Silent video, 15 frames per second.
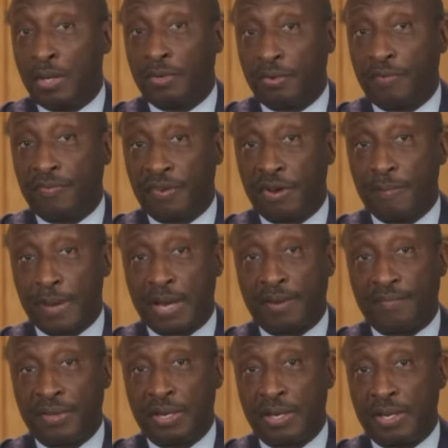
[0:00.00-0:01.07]
a fair amount
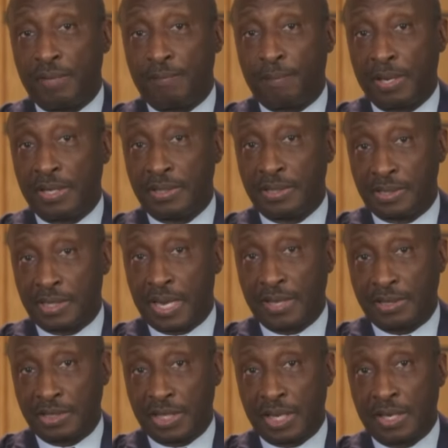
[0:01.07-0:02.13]
of it in places
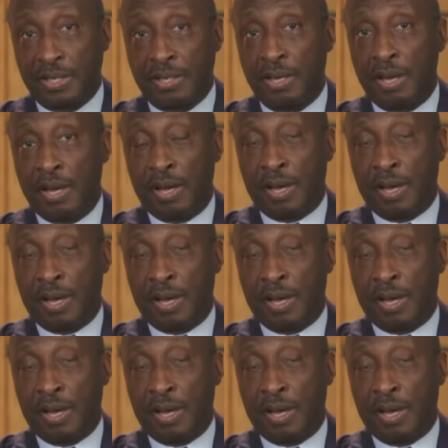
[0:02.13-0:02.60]
like China.